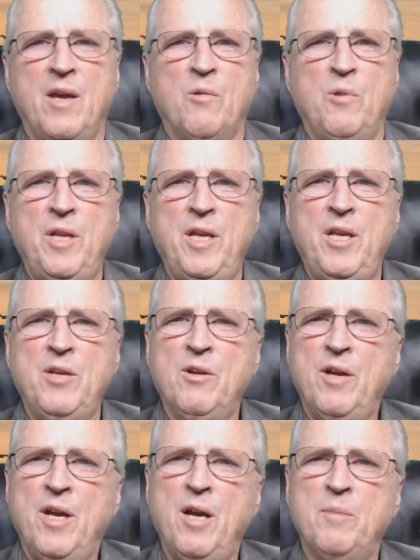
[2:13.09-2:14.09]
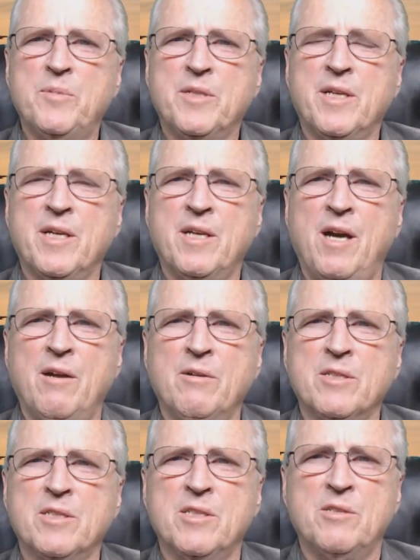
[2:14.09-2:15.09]
We need your help to get
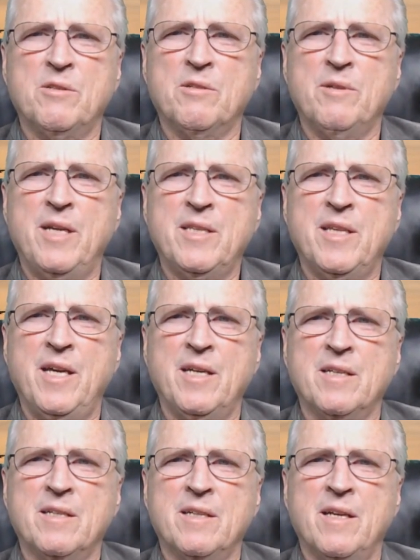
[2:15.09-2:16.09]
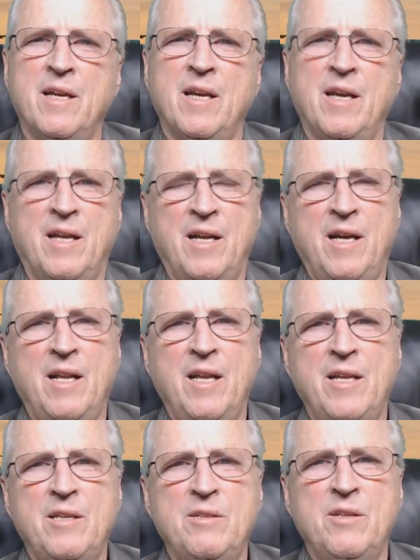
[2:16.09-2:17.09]
Congress to do the right thing, and I'll
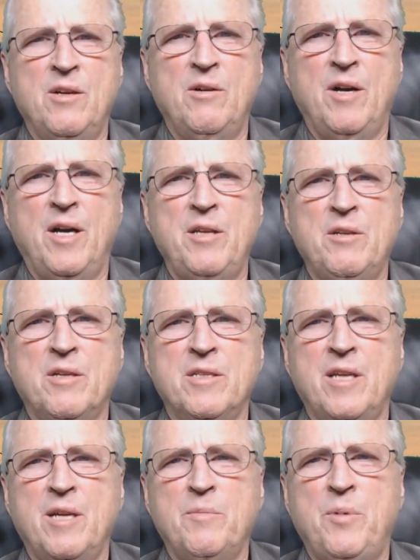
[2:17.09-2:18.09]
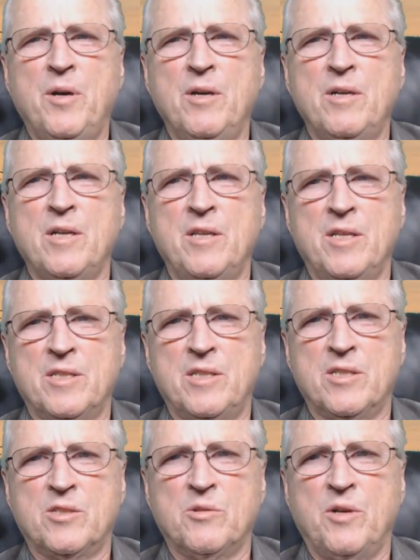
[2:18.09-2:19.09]
let you know how you can take part in this
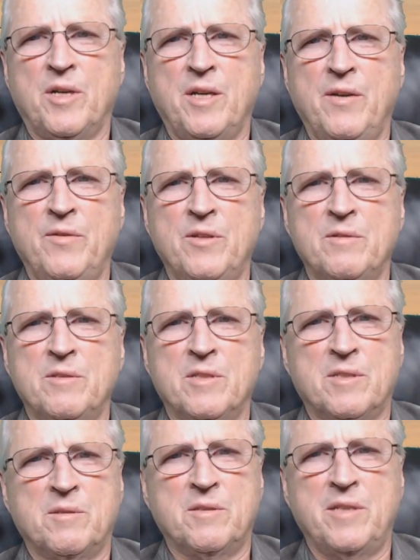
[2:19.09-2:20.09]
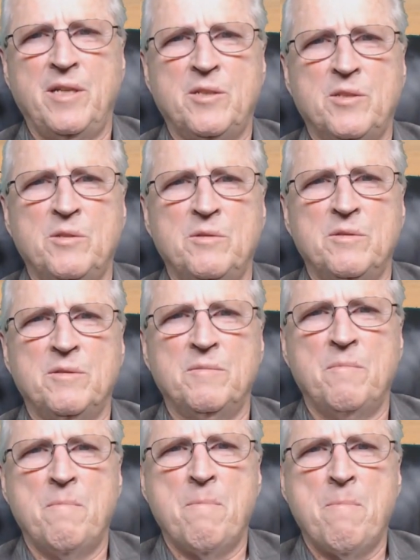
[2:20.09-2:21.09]
historic effort. Just stay
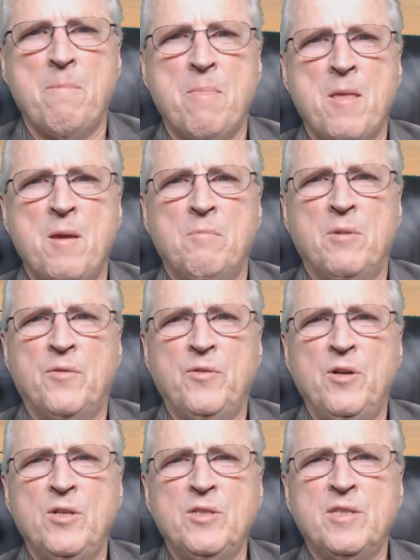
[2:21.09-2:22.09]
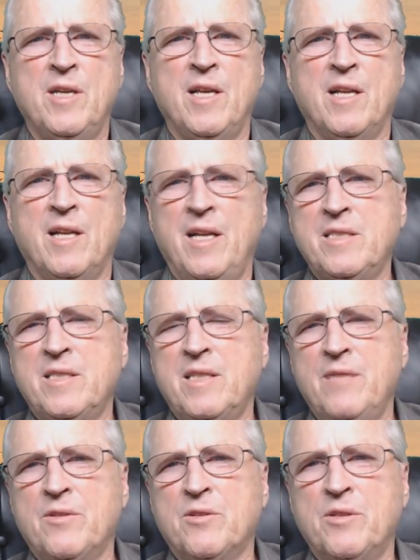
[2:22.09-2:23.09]
tuned. But first, let's
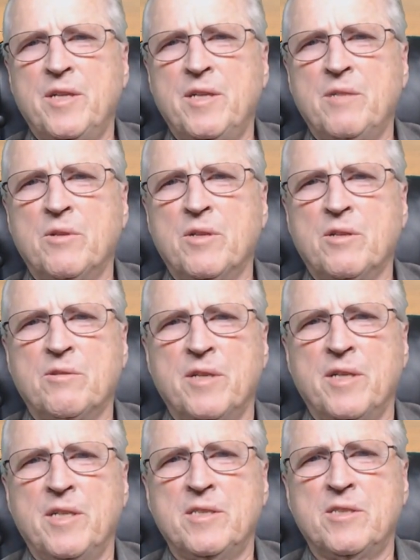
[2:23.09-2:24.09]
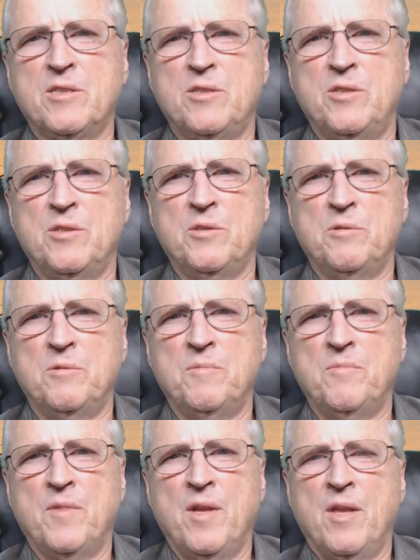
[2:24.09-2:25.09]
give credit where credit's due.
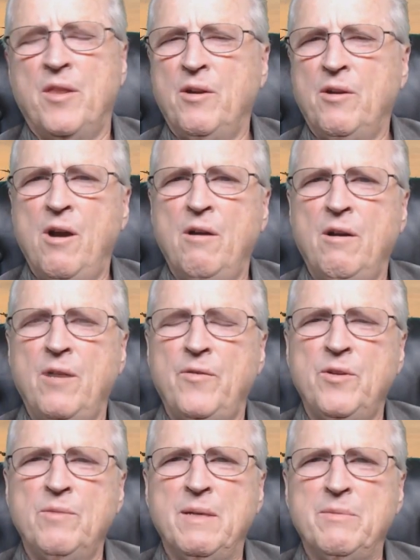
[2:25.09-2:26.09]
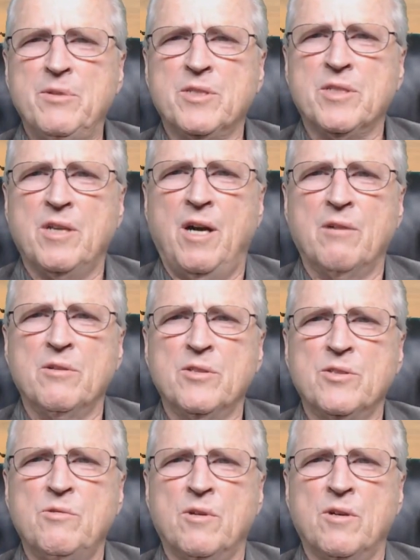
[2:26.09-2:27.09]
There are a few members of
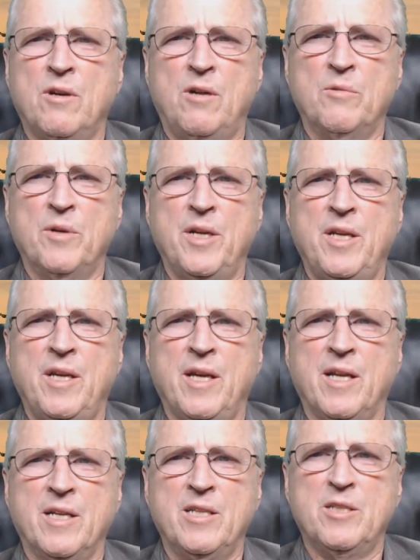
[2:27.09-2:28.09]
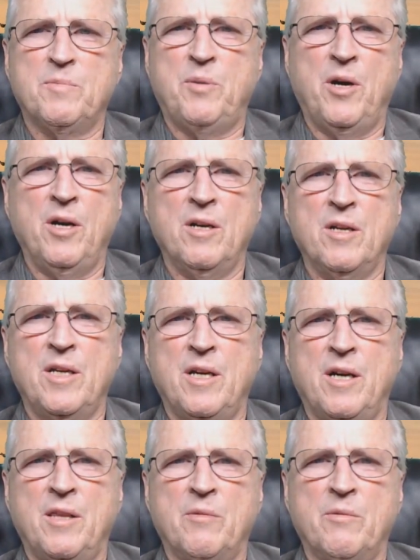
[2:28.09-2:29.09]
Congress who are already at least partly
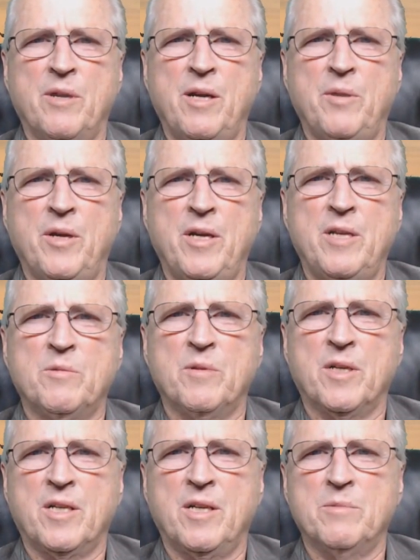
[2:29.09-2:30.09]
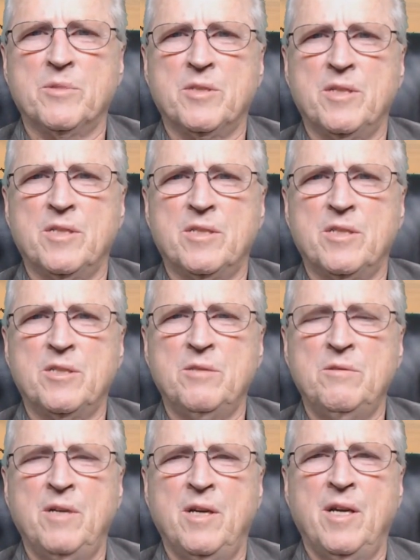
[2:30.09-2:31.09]
on the right page when it comes to this
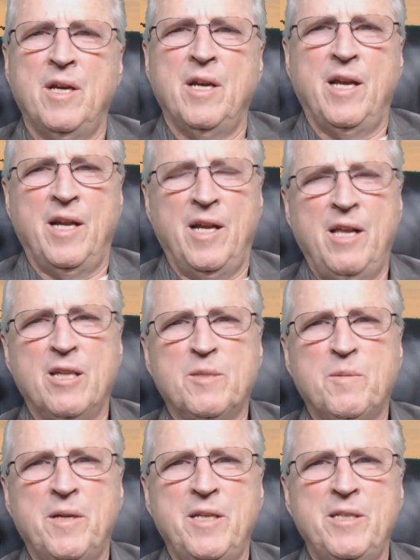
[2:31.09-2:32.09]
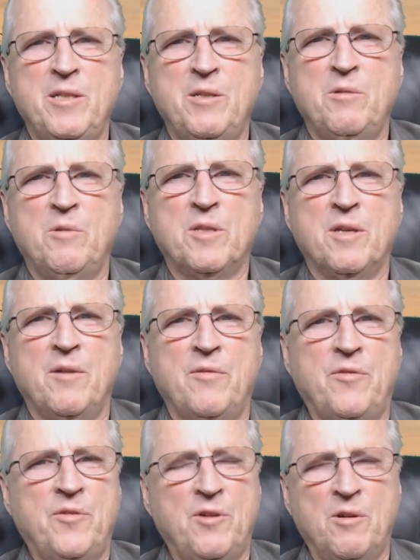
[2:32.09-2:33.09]
issue, and I'll explain to you what the
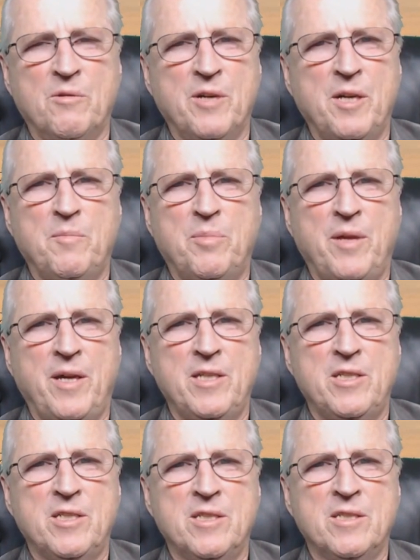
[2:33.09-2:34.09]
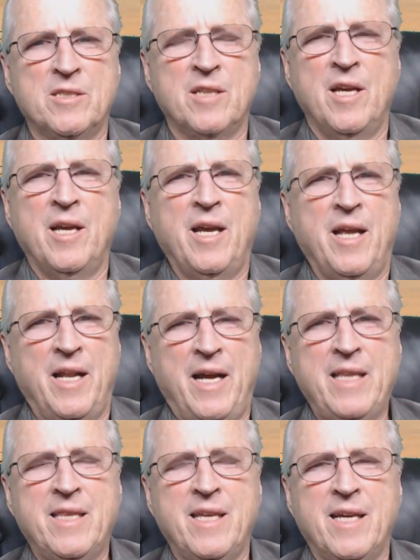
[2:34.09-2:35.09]
full right page is, and
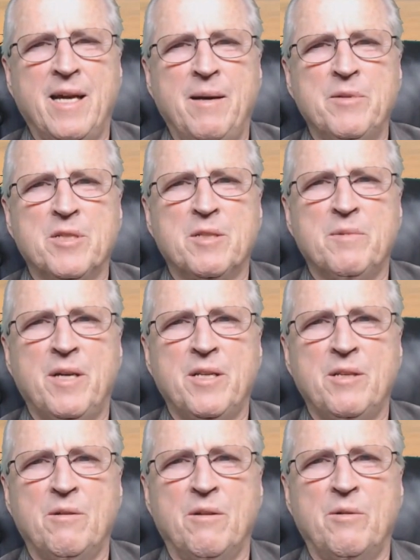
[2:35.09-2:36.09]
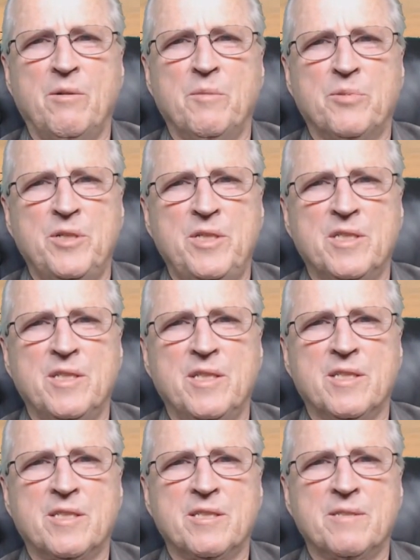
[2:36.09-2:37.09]
I think I'm just about the only one preaching
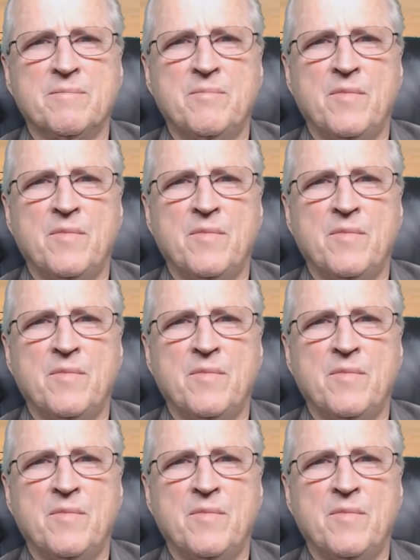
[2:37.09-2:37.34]
this.